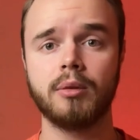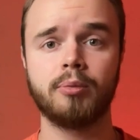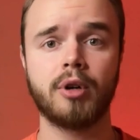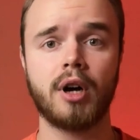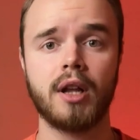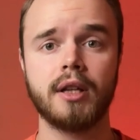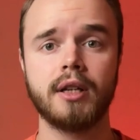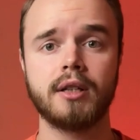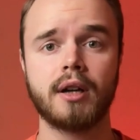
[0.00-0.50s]

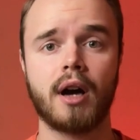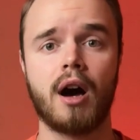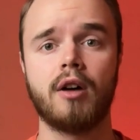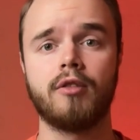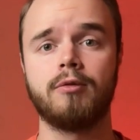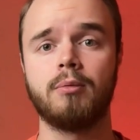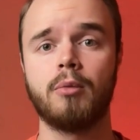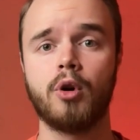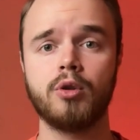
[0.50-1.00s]
palette
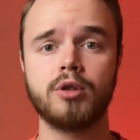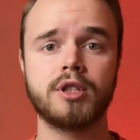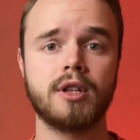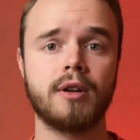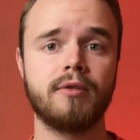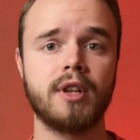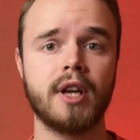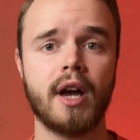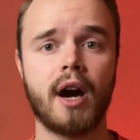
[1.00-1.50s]
of most
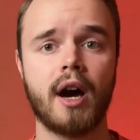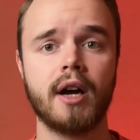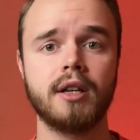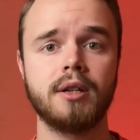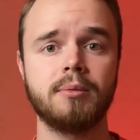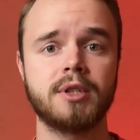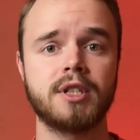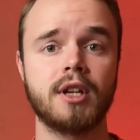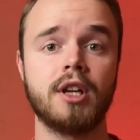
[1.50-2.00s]
of the
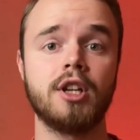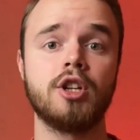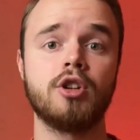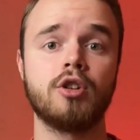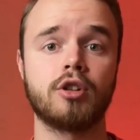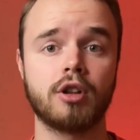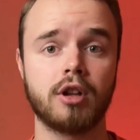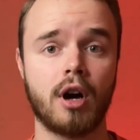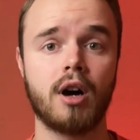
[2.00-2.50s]
items in
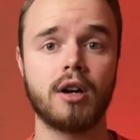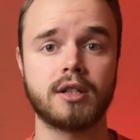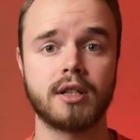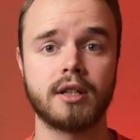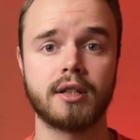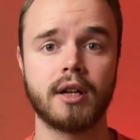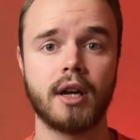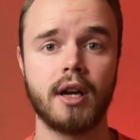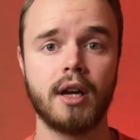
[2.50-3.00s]
your
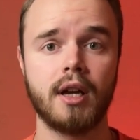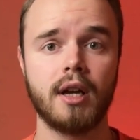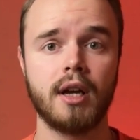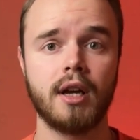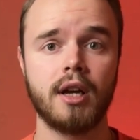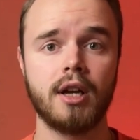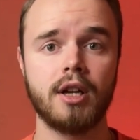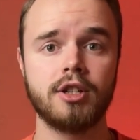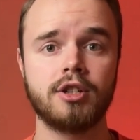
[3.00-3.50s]
closet
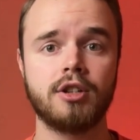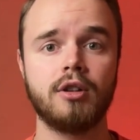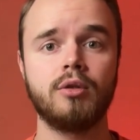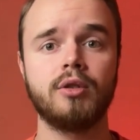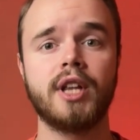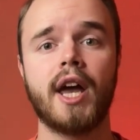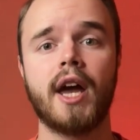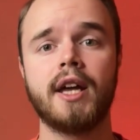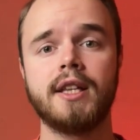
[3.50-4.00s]

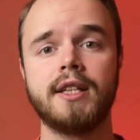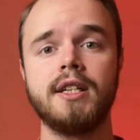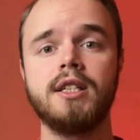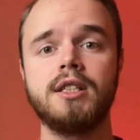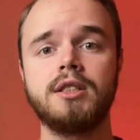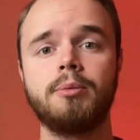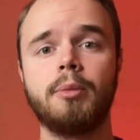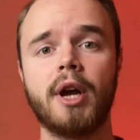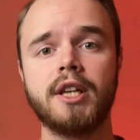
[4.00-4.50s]
so the
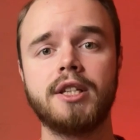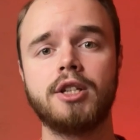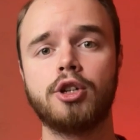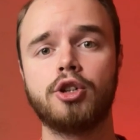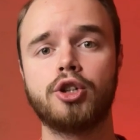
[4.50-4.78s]
ideal basic